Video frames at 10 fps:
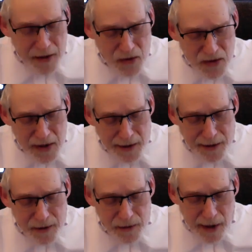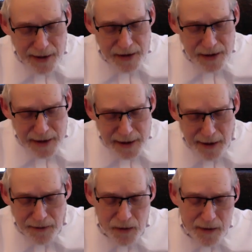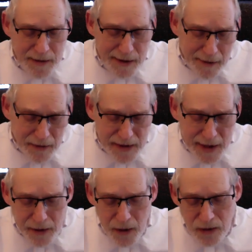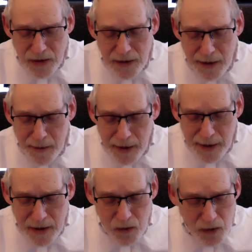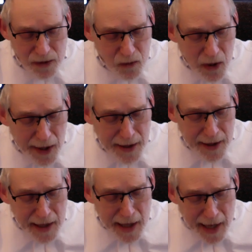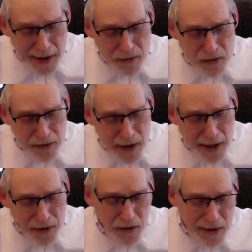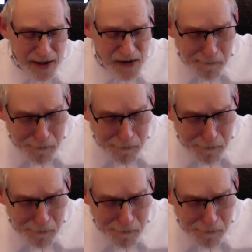the resulting rise in sea level would devastate coastal communities worldwide, and the release of